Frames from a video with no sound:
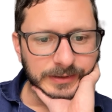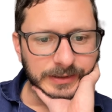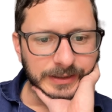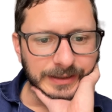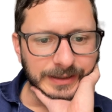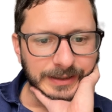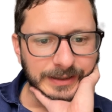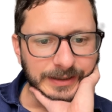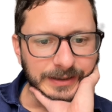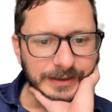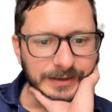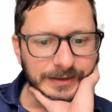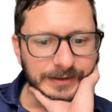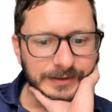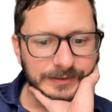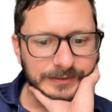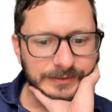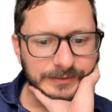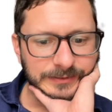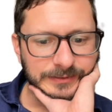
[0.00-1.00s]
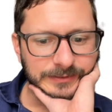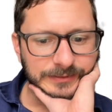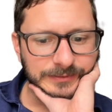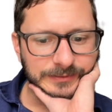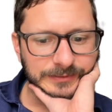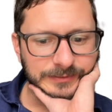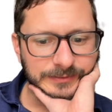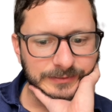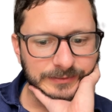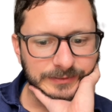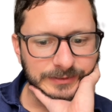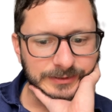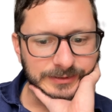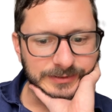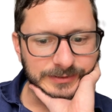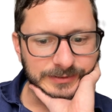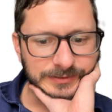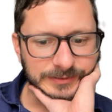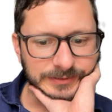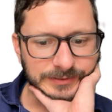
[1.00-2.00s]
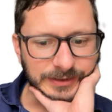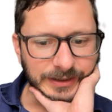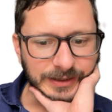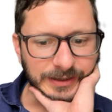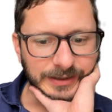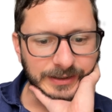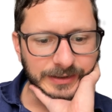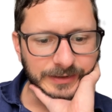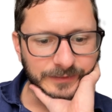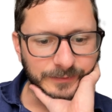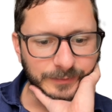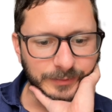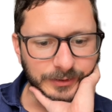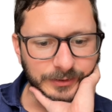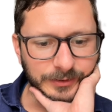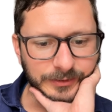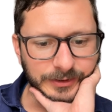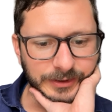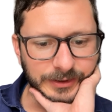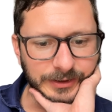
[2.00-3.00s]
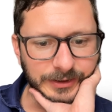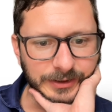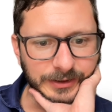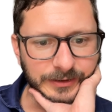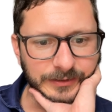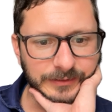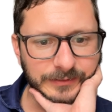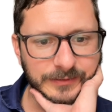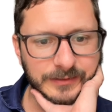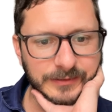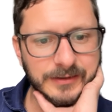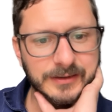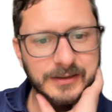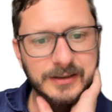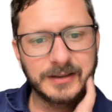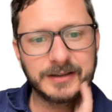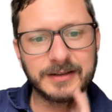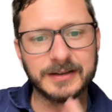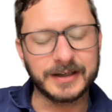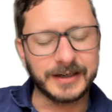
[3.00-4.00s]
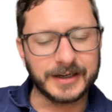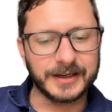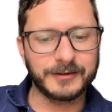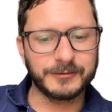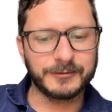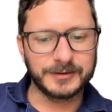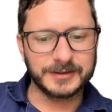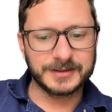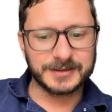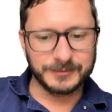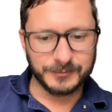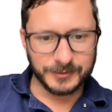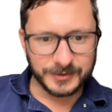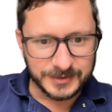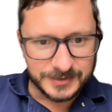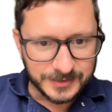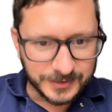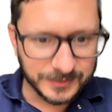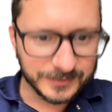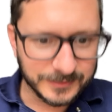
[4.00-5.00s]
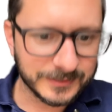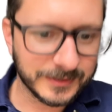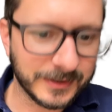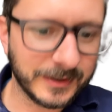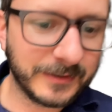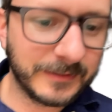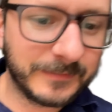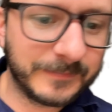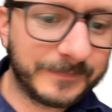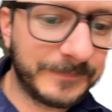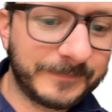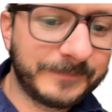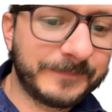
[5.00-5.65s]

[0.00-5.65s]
Yeah. It looks kind of broken here. I kind of want to see where this goes, though.